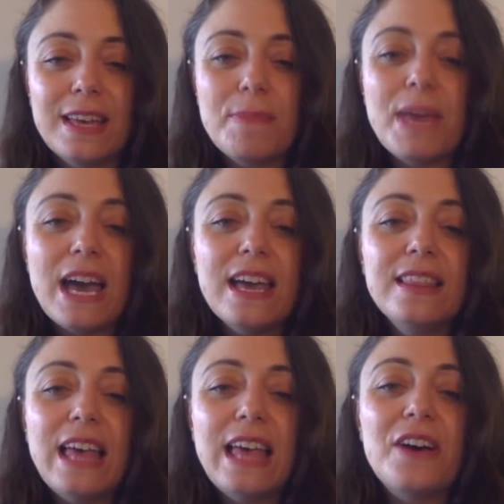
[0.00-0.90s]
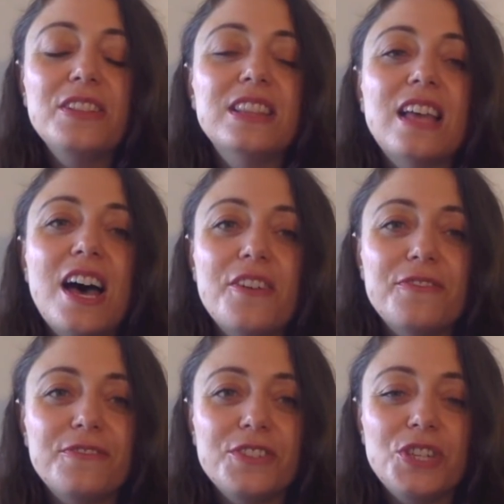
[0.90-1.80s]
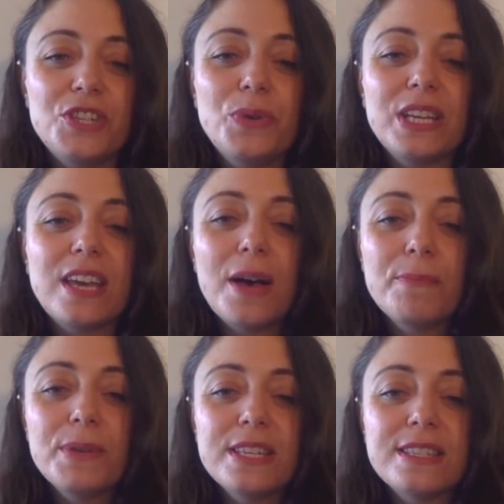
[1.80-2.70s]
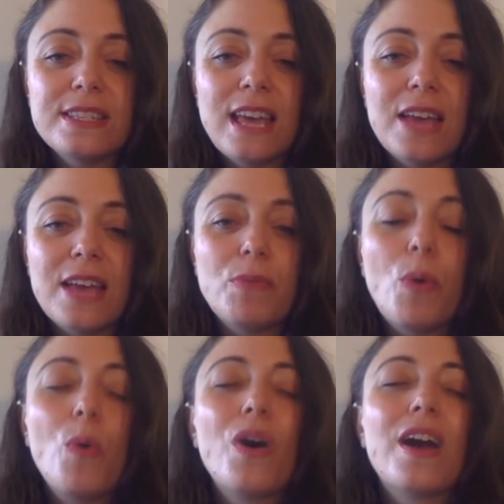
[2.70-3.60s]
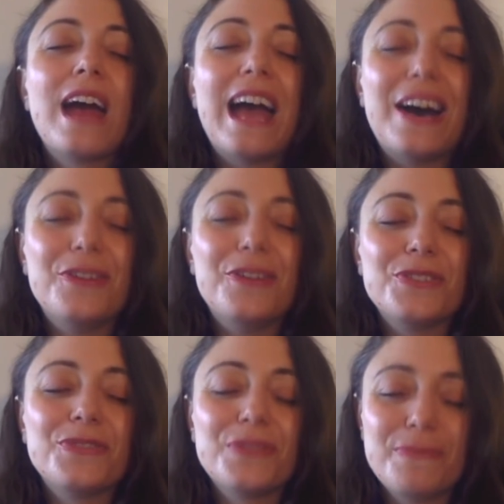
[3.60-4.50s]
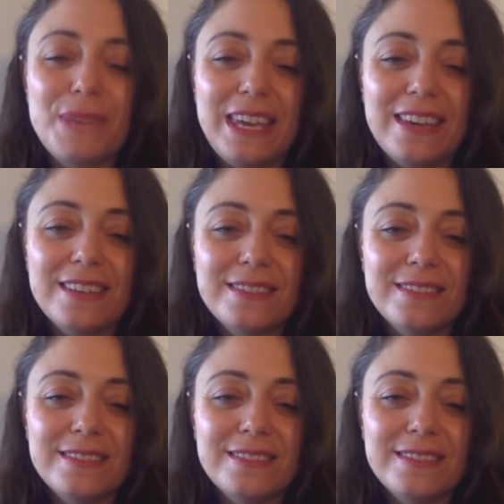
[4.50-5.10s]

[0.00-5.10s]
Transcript: May I allow love to encompass and pour out from me.